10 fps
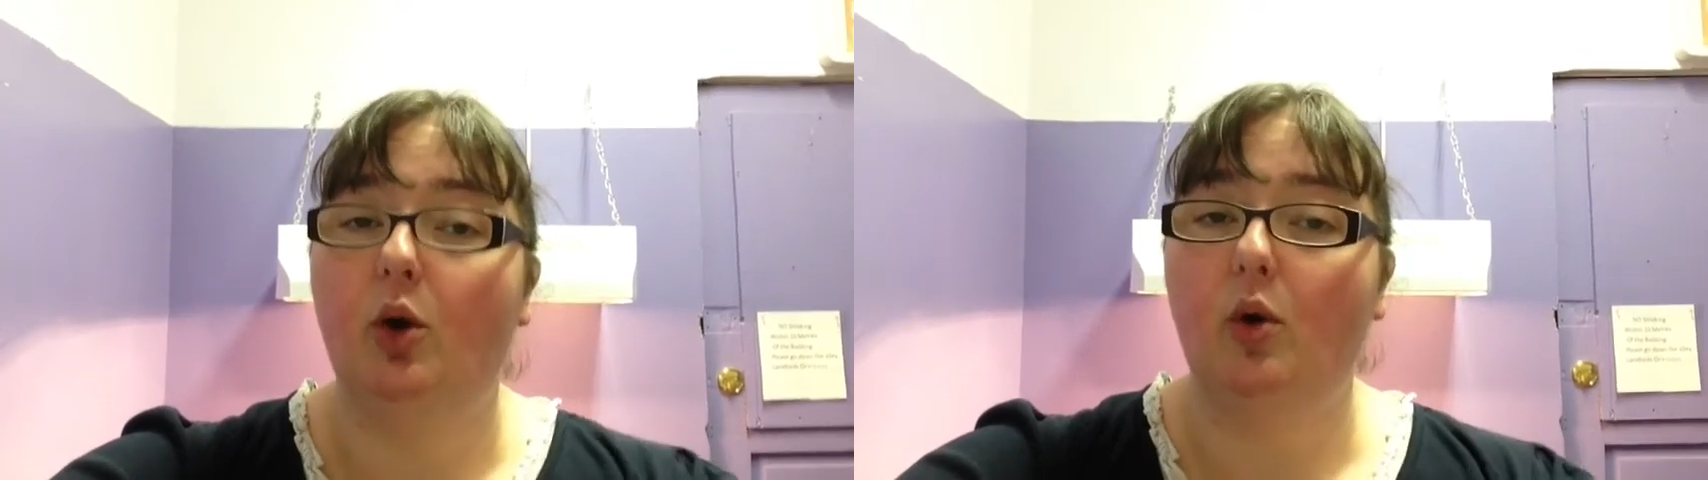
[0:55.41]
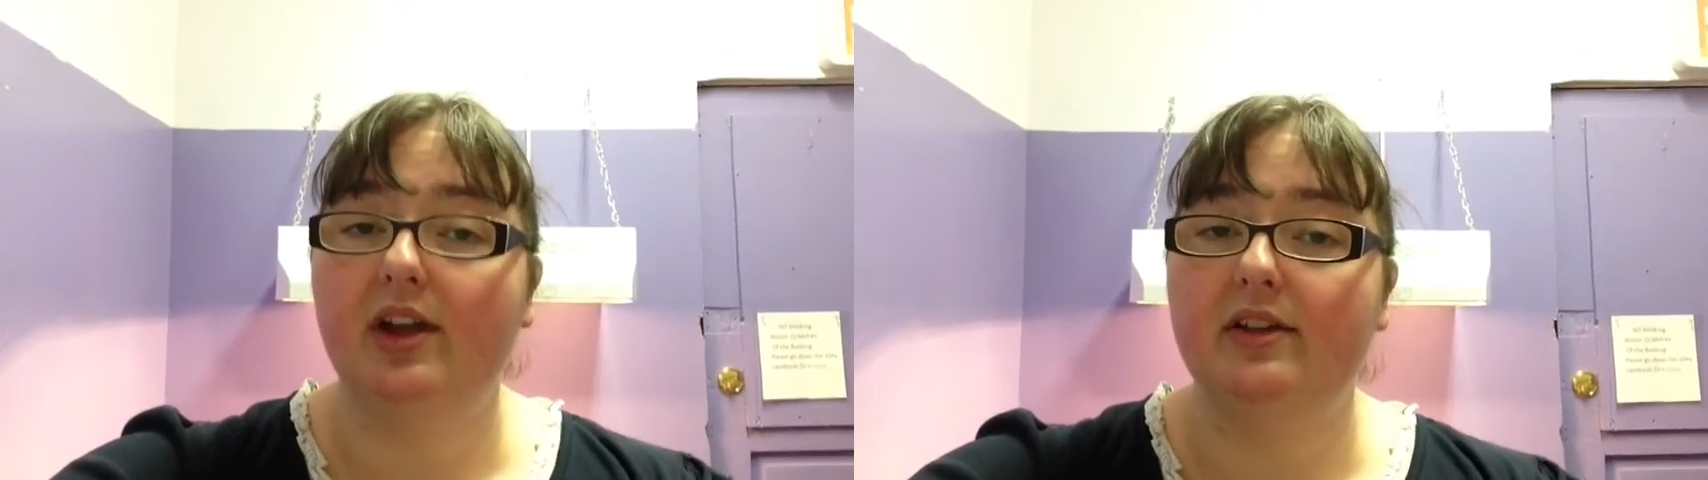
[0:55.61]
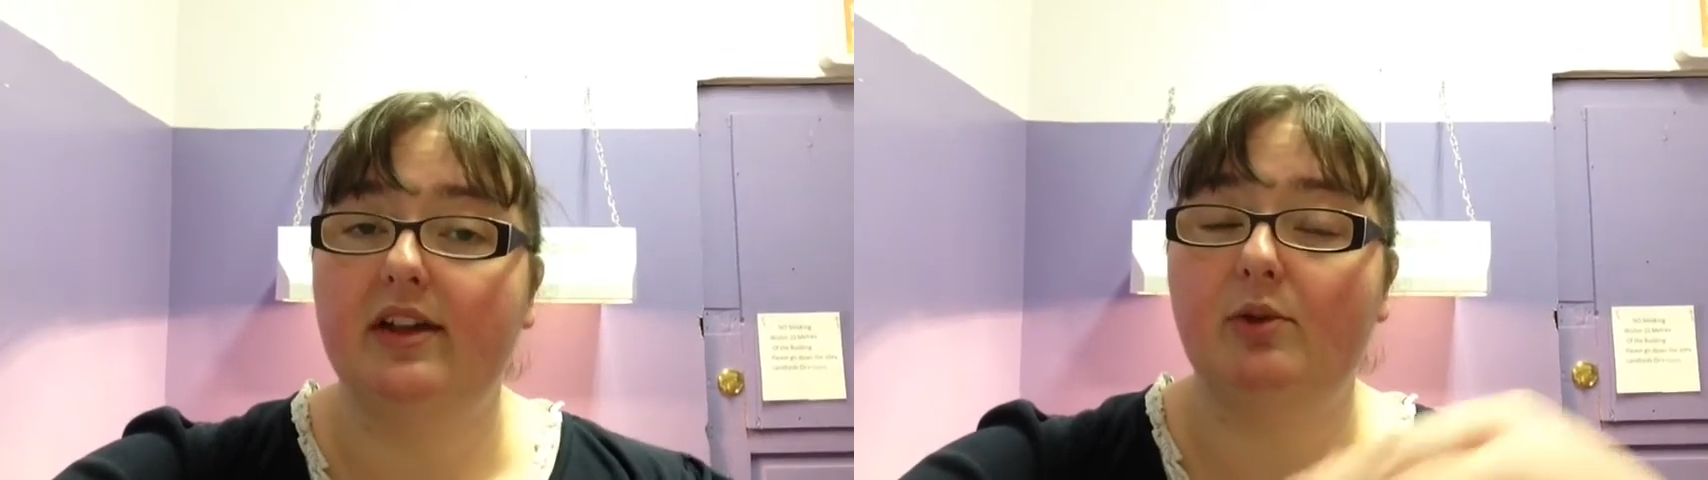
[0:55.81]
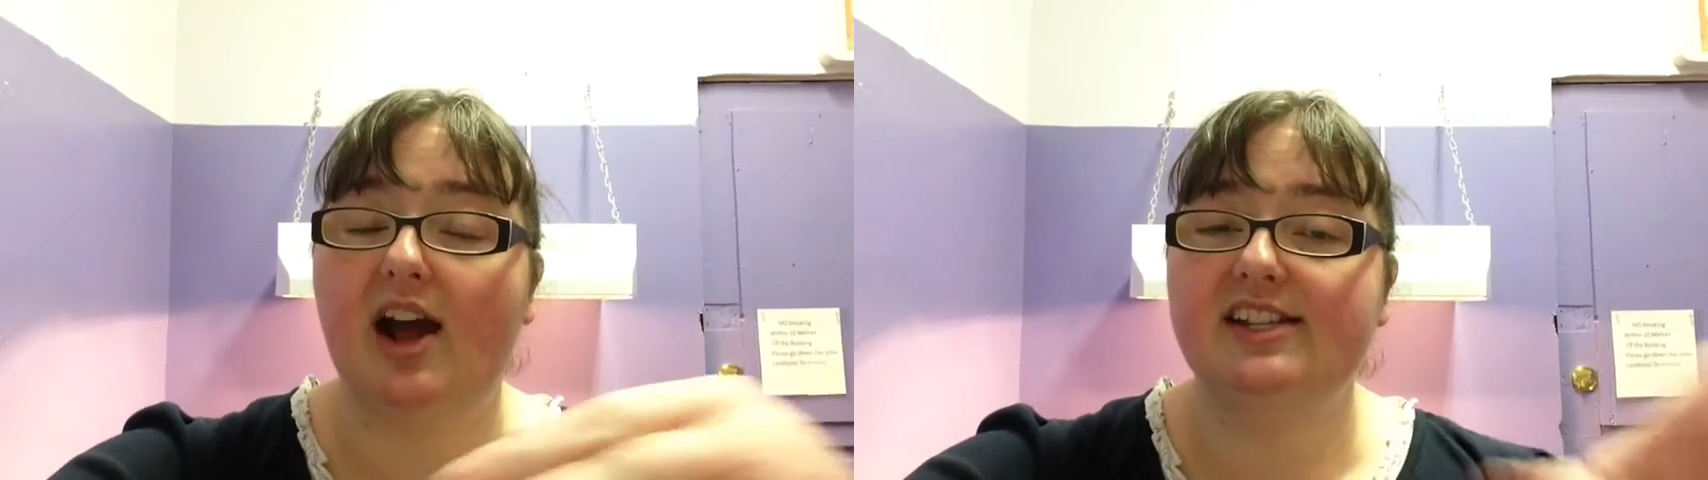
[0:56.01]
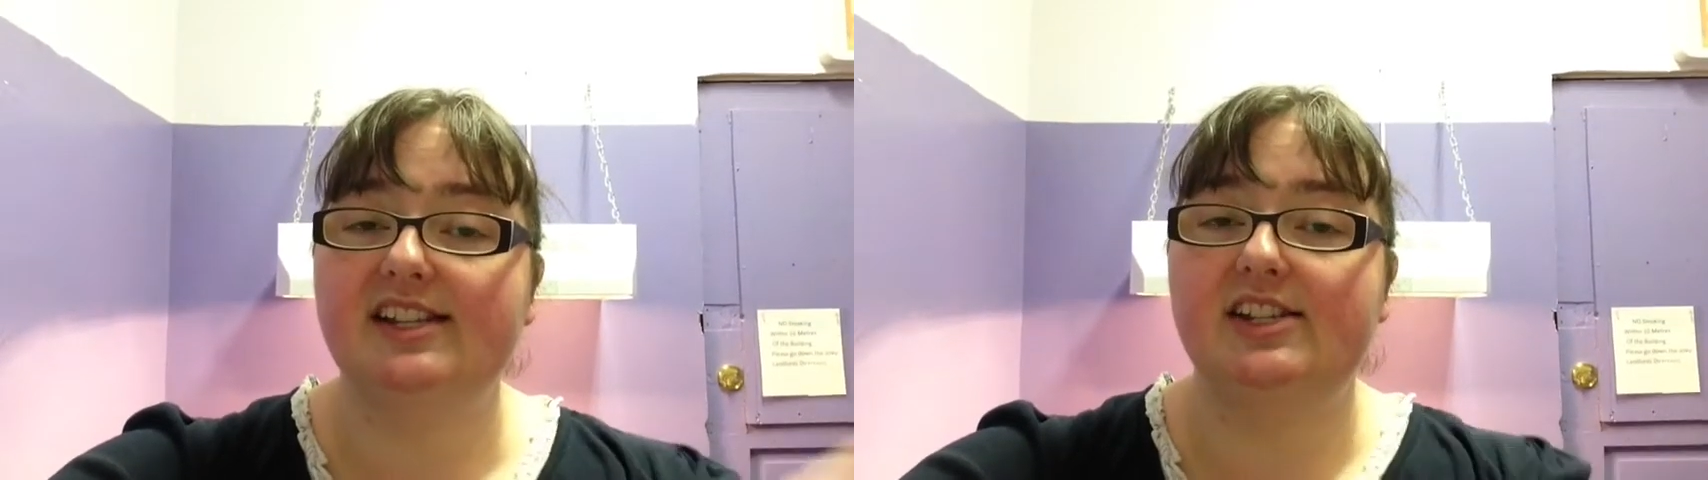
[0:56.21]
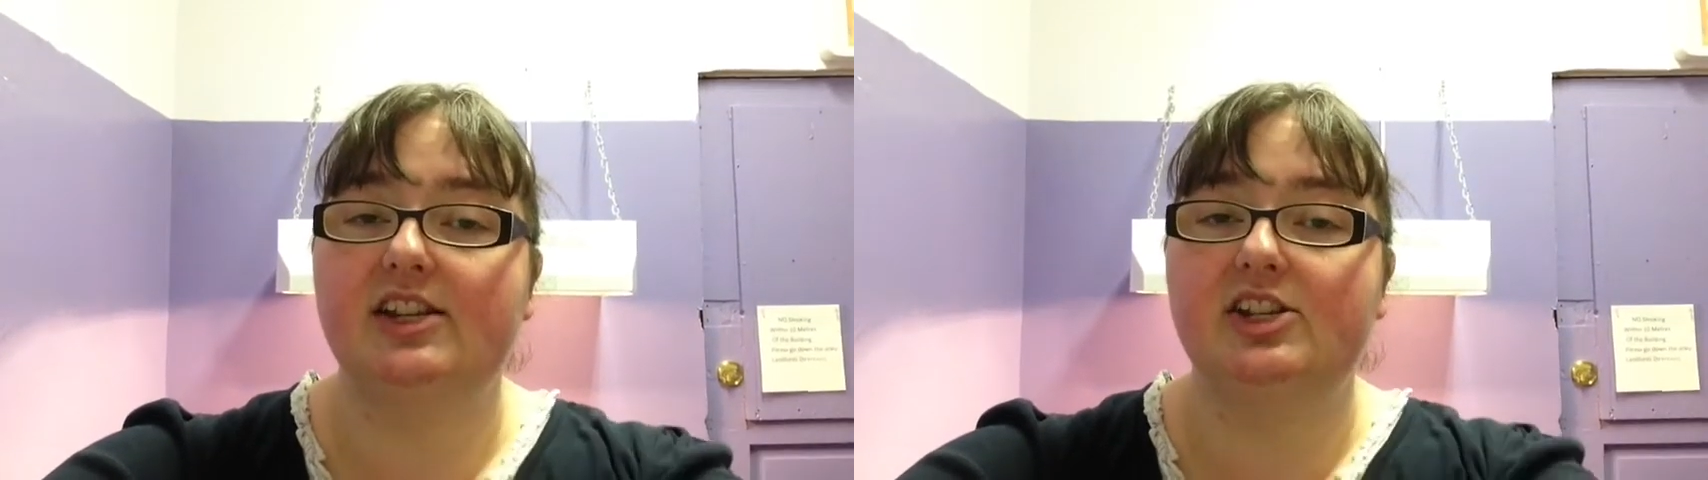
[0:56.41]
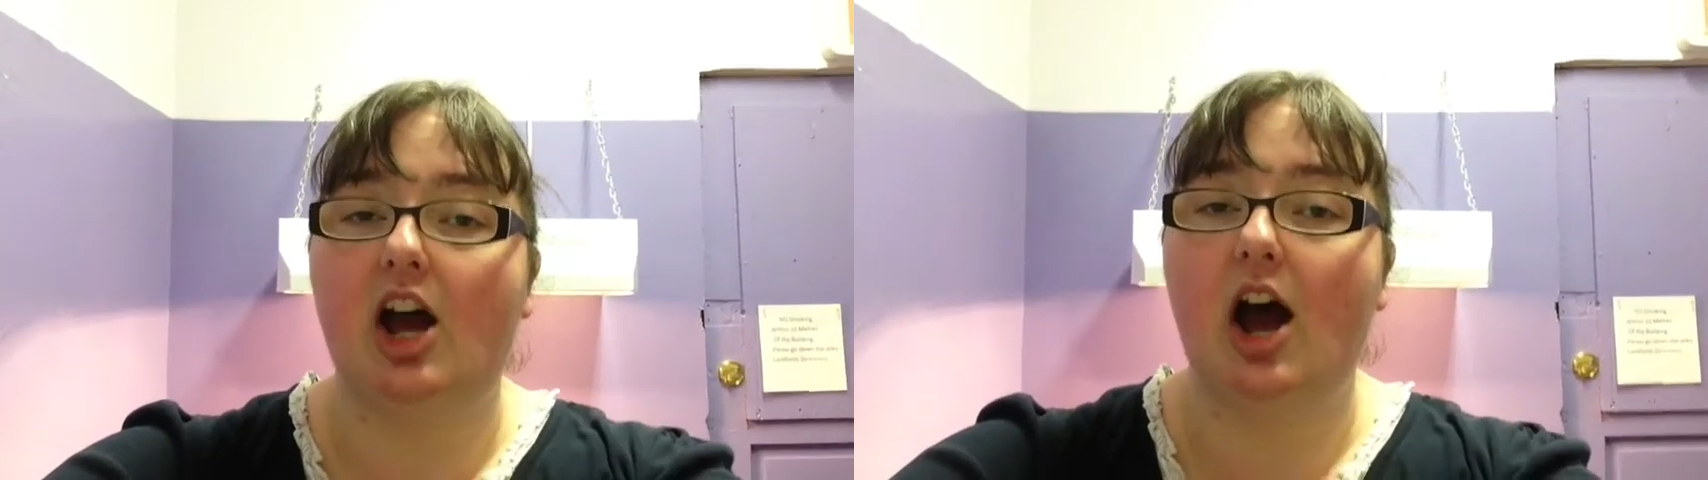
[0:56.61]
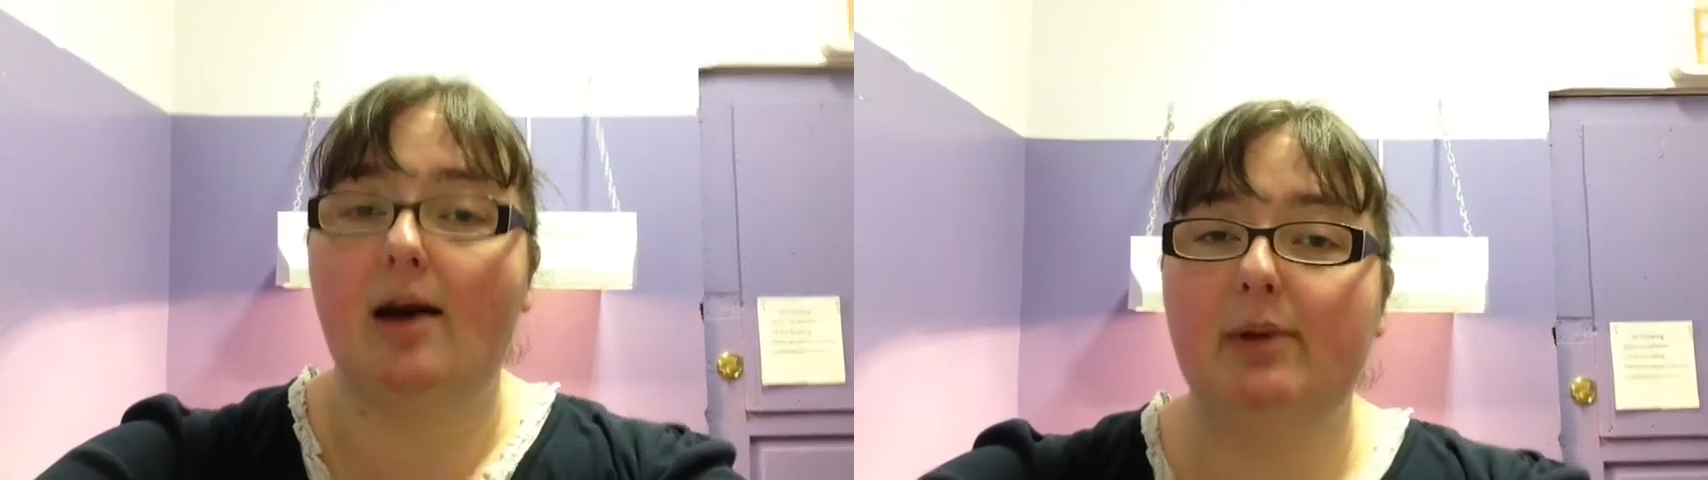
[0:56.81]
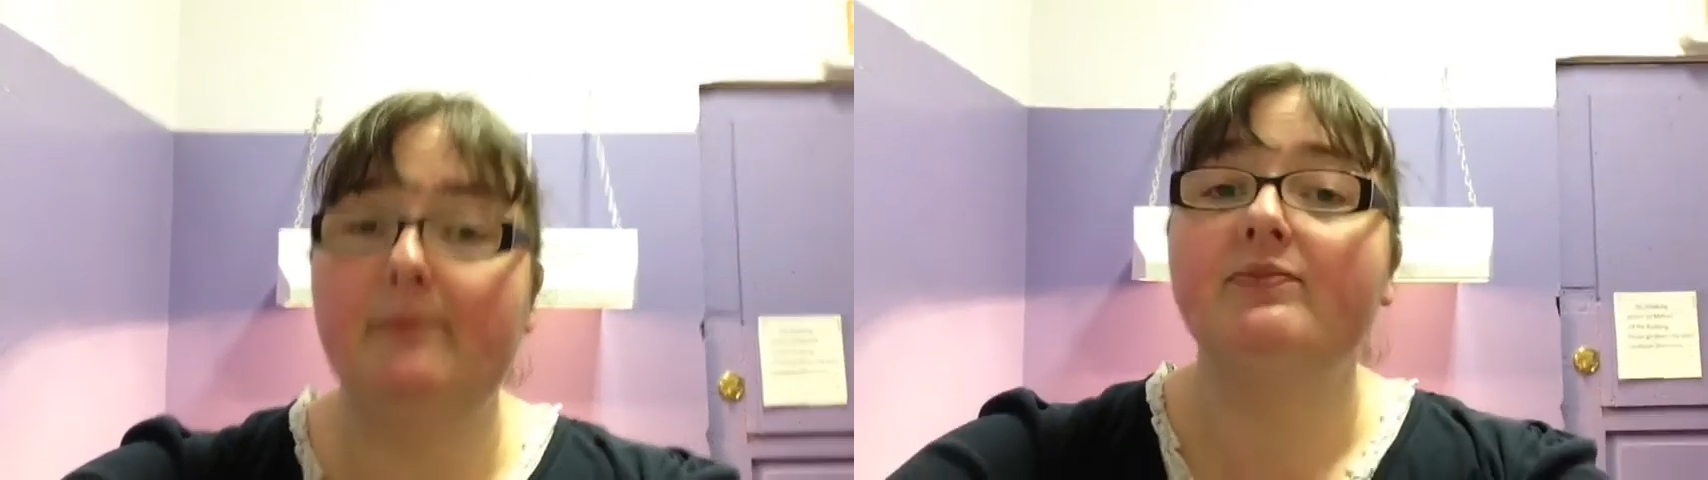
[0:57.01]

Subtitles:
oil that rises to the top.